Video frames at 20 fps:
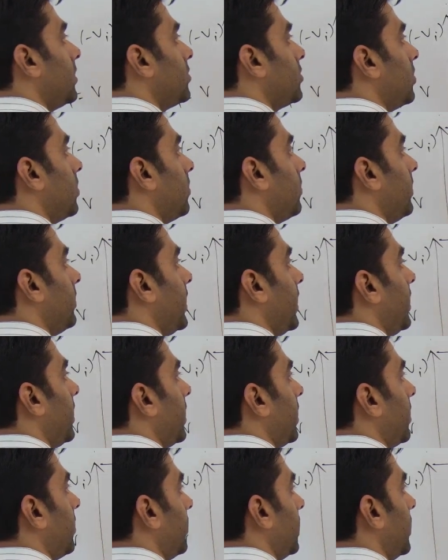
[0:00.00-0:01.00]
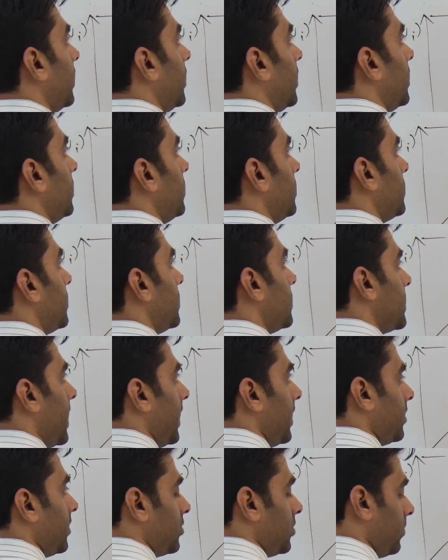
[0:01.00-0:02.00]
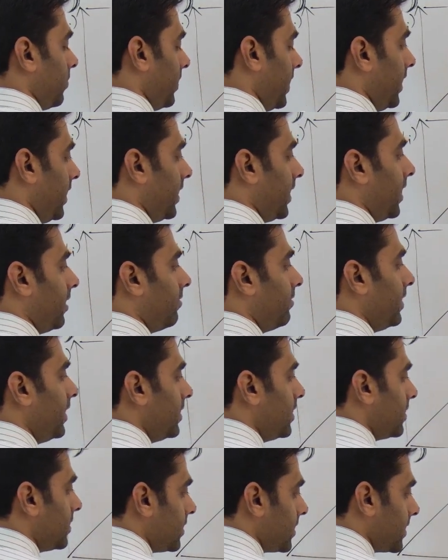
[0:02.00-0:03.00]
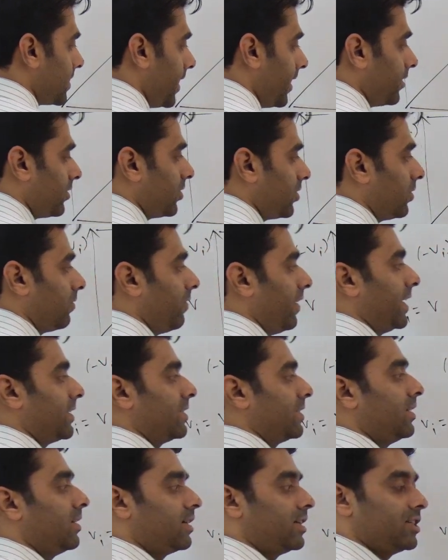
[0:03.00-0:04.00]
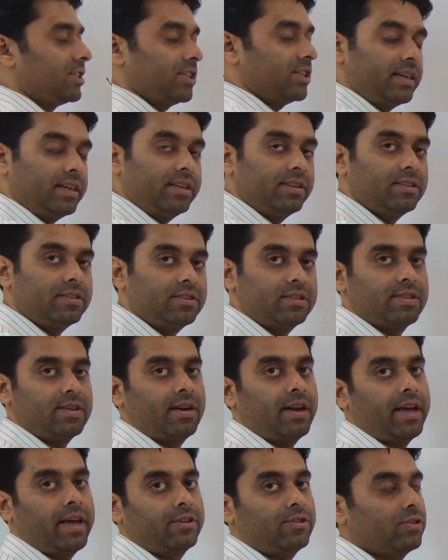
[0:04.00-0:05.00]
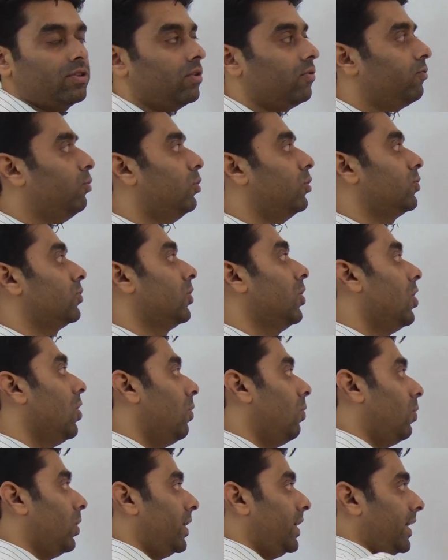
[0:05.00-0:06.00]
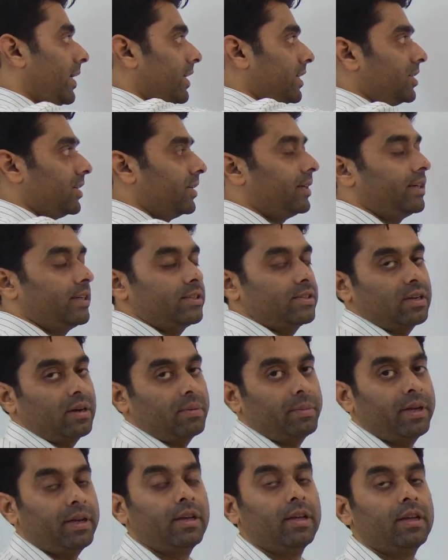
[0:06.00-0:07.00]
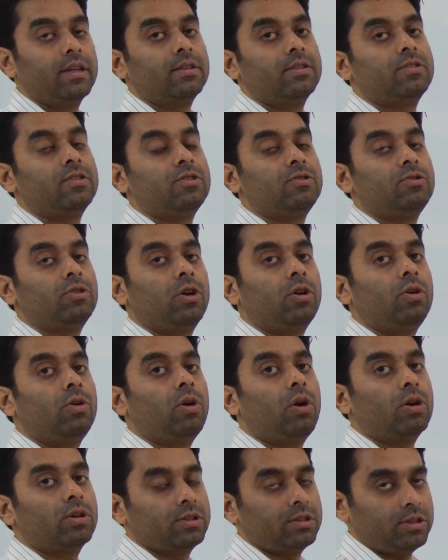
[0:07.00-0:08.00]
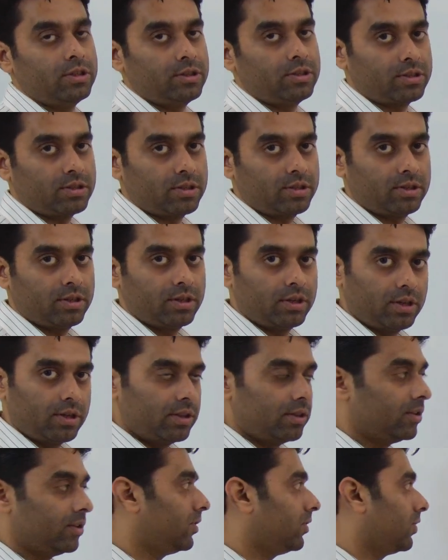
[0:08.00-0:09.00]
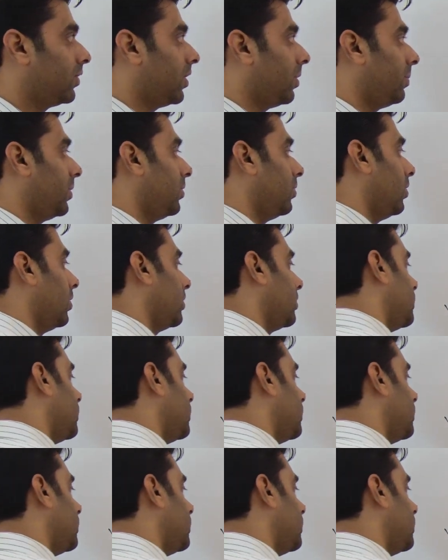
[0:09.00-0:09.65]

of delta V. This is direction of delta V, this is direction of acceleration, and this is the direction of force. What direction it is coming? This is your northeast. This is coming your, this